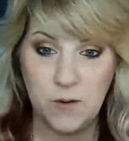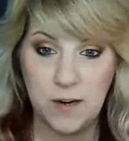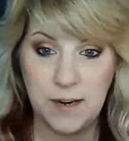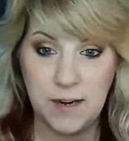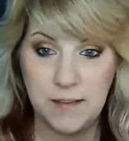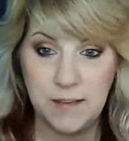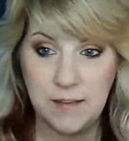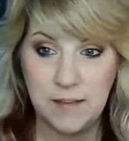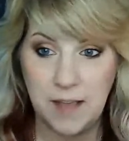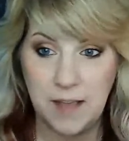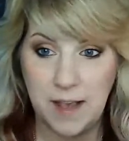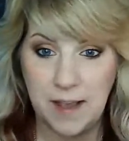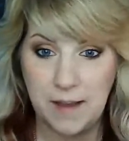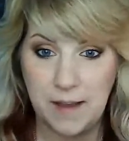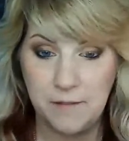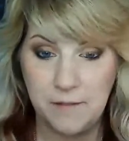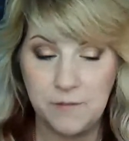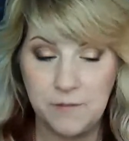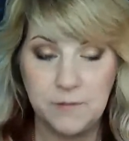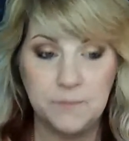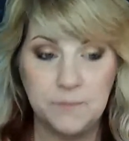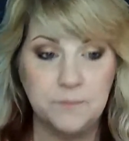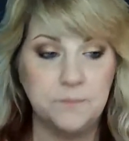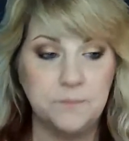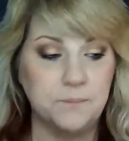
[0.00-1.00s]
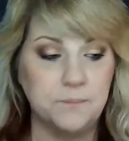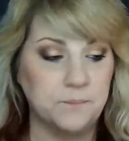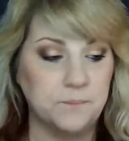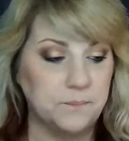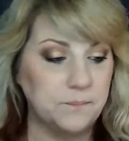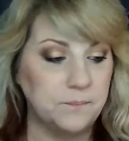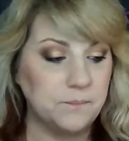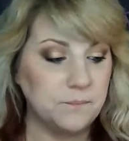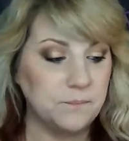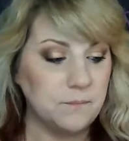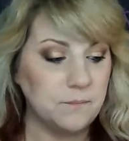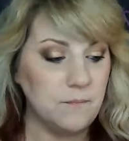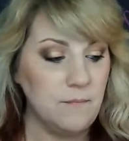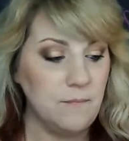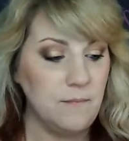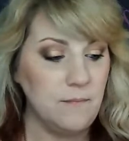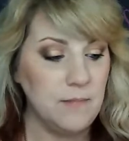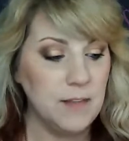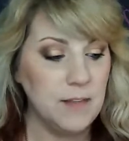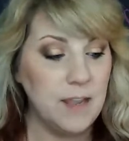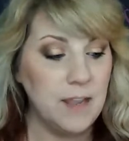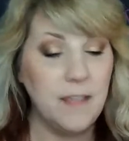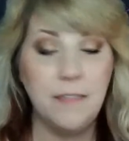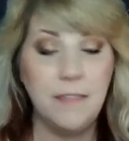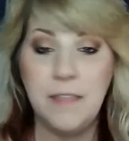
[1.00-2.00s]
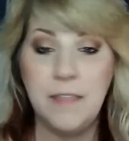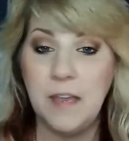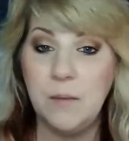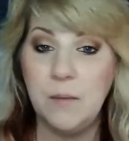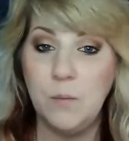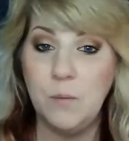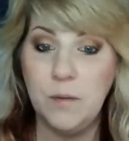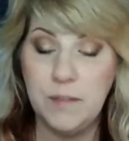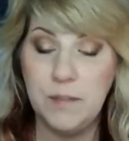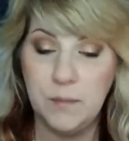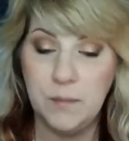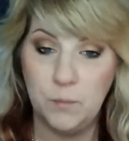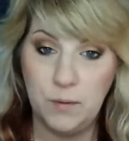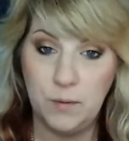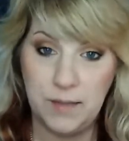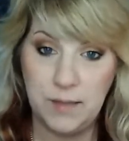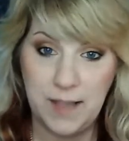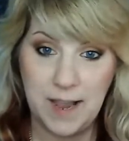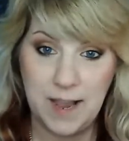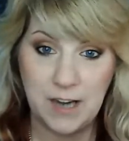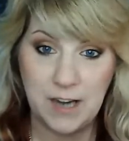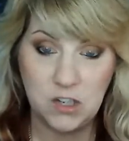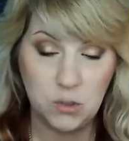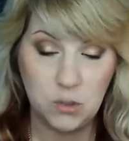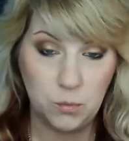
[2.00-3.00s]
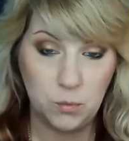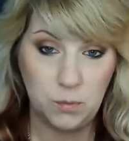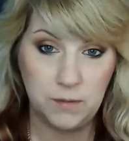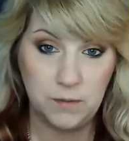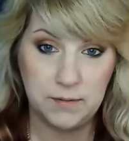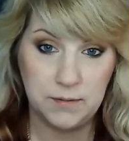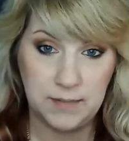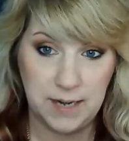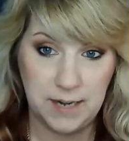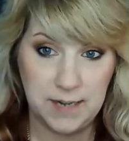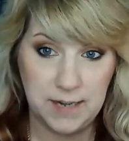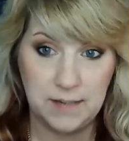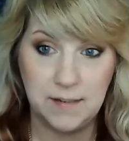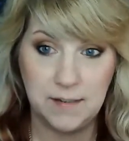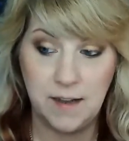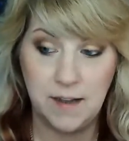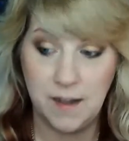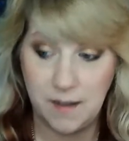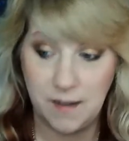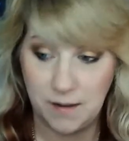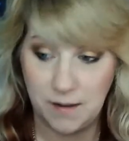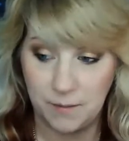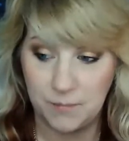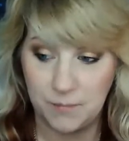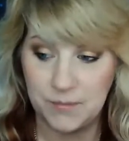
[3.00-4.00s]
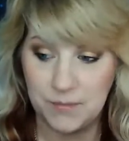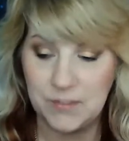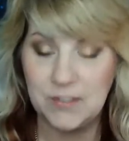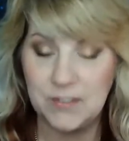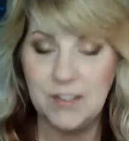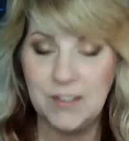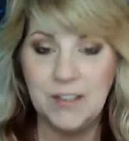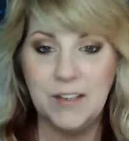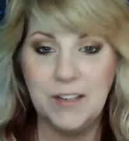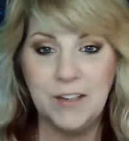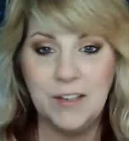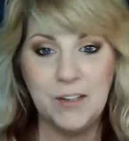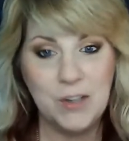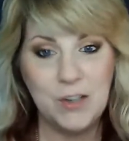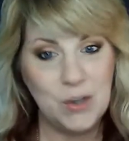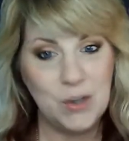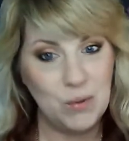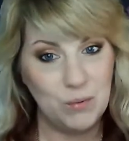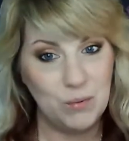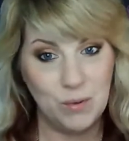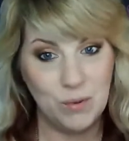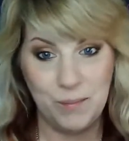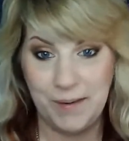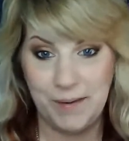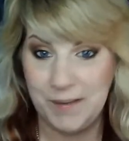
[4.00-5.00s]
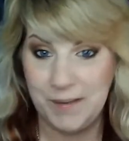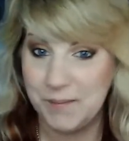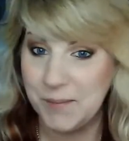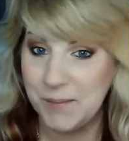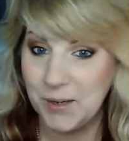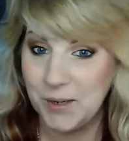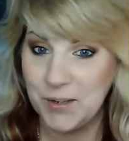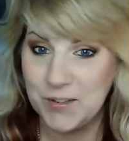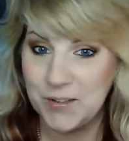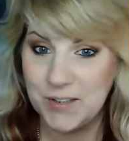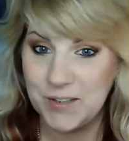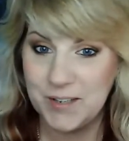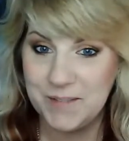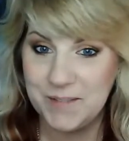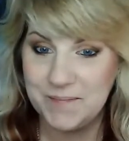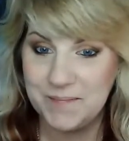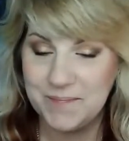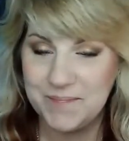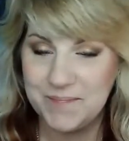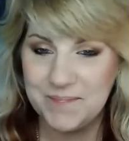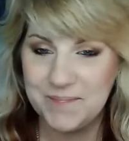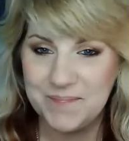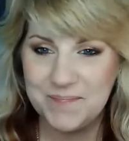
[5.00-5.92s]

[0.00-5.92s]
We'll practice before, and then when the actual date comes, we'll meet in person.